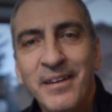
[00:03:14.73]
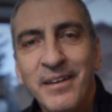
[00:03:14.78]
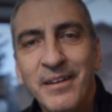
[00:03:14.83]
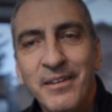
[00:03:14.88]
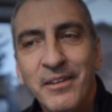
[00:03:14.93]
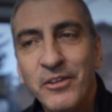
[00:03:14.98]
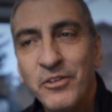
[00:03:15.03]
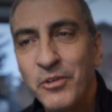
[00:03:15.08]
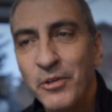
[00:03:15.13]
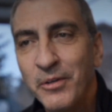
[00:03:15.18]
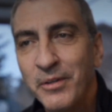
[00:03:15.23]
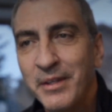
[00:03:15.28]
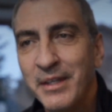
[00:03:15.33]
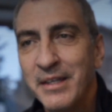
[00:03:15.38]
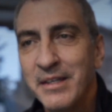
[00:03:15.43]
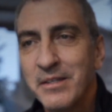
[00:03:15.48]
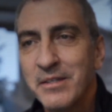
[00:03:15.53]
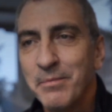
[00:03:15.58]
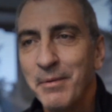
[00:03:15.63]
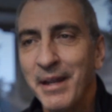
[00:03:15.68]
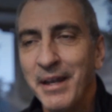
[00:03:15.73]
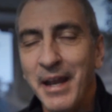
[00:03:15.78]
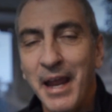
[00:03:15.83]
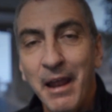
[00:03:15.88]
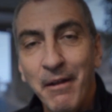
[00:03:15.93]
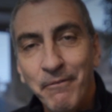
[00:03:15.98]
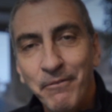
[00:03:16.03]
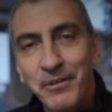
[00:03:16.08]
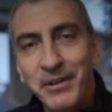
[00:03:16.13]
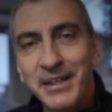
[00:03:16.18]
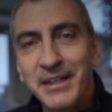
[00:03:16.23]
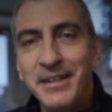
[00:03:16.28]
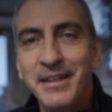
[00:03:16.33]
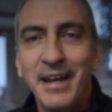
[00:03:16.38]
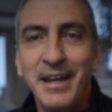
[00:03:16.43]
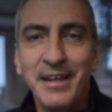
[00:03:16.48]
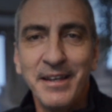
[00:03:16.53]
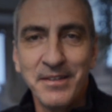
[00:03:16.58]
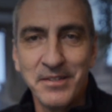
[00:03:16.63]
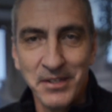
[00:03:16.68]
The truth is, man, every
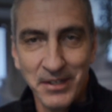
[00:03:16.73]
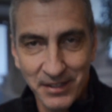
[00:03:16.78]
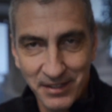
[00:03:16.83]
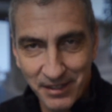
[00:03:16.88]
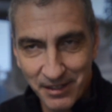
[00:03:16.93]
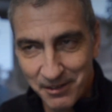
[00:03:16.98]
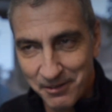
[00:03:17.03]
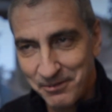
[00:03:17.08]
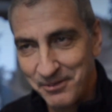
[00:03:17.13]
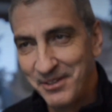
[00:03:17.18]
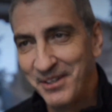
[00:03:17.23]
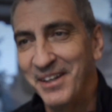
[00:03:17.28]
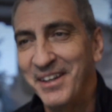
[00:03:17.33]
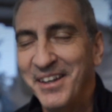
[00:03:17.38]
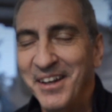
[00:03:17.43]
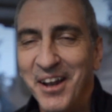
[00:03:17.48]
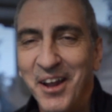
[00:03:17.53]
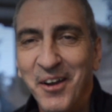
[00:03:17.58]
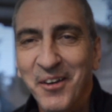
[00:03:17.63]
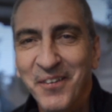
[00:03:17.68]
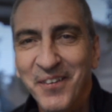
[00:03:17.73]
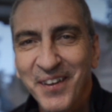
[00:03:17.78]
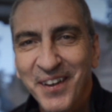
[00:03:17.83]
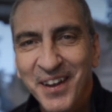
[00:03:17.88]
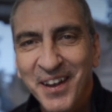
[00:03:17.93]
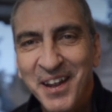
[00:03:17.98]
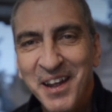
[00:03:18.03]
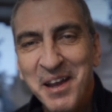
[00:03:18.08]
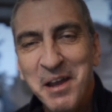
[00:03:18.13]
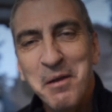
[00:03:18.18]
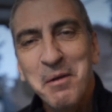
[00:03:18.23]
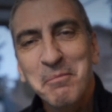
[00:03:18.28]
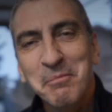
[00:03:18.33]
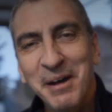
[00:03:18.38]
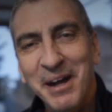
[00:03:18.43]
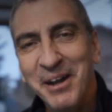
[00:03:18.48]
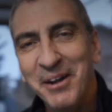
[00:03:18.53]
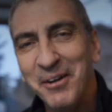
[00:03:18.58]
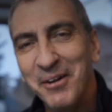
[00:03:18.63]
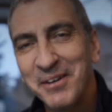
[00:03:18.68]
day is a gift. You know,
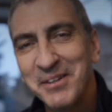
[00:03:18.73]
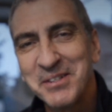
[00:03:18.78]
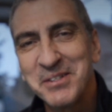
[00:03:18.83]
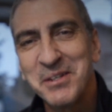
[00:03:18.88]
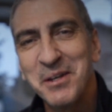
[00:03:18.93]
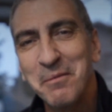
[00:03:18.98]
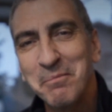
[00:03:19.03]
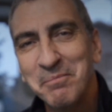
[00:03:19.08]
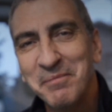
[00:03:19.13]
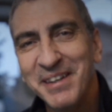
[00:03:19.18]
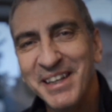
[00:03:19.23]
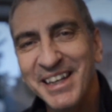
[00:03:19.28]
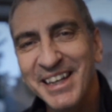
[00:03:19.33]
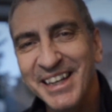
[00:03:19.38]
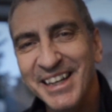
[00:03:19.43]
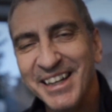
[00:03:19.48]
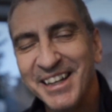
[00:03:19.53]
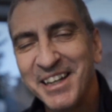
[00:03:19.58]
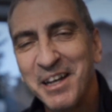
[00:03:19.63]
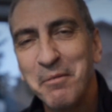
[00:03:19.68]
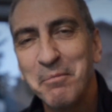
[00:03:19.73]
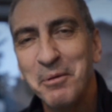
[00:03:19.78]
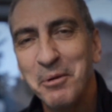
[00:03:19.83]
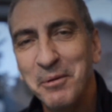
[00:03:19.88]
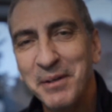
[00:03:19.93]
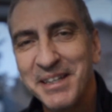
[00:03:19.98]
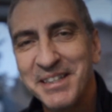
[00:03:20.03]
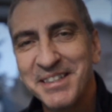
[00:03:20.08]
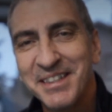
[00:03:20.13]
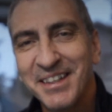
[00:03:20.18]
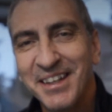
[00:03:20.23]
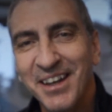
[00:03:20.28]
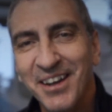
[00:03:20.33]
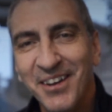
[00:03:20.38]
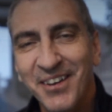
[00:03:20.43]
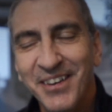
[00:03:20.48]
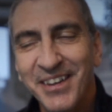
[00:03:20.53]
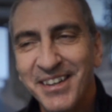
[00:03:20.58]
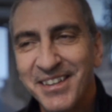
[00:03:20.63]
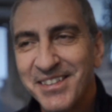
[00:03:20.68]
my heart stopped beating a couple of weeks
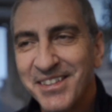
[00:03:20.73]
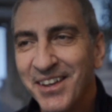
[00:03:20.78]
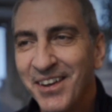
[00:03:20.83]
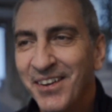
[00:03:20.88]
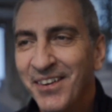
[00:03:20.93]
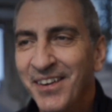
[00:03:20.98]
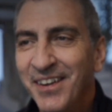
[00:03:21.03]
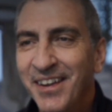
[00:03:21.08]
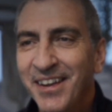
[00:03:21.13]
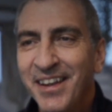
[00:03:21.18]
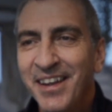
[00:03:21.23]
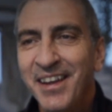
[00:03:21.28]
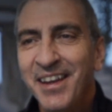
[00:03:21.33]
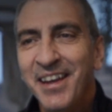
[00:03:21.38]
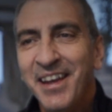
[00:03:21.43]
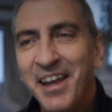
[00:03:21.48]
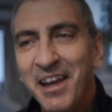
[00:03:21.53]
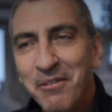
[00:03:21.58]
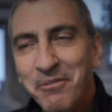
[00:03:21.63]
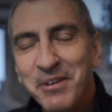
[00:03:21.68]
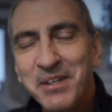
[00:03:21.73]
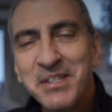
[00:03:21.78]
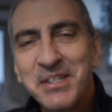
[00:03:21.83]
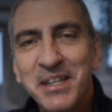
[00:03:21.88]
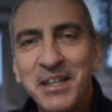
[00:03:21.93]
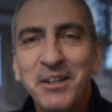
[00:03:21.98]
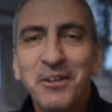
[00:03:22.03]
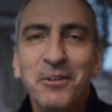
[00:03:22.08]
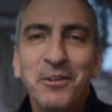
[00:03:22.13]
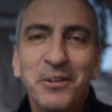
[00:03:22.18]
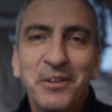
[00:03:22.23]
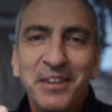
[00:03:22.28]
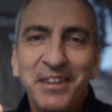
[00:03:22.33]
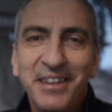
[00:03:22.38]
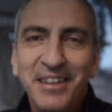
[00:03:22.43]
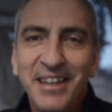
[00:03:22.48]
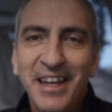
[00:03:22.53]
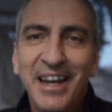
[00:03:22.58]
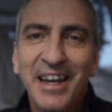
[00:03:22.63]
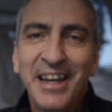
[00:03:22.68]
ago, and so every single
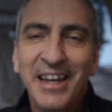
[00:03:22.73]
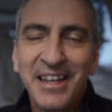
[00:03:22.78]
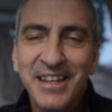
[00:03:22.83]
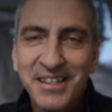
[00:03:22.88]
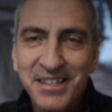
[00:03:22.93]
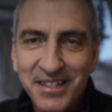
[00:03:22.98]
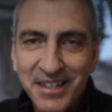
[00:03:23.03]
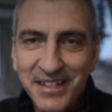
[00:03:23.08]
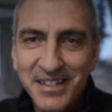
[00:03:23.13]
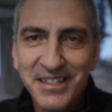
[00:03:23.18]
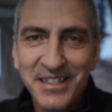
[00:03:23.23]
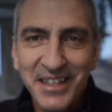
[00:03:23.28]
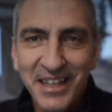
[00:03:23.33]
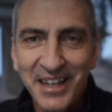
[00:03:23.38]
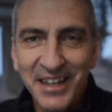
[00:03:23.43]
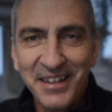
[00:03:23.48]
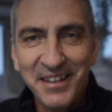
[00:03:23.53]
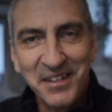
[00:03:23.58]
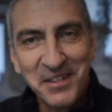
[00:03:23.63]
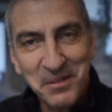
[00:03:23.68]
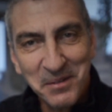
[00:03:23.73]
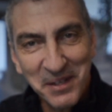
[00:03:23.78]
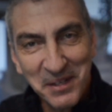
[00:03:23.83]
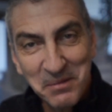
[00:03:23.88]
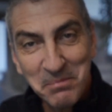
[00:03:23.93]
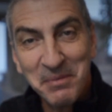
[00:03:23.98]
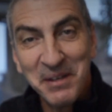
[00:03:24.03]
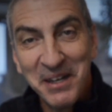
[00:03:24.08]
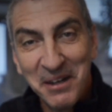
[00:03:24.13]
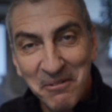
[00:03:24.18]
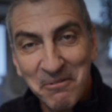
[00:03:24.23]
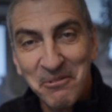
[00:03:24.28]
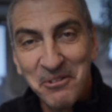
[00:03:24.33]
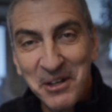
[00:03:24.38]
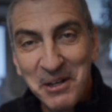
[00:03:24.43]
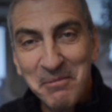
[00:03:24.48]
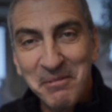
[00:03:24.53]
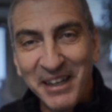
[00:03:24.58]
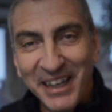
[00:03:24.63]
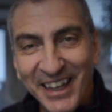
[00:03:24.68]
day since then has been a
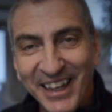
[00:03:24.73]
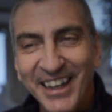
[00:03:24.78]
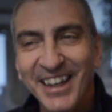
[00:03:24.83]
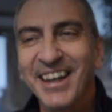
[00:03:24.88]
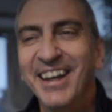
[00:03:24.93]
freebie.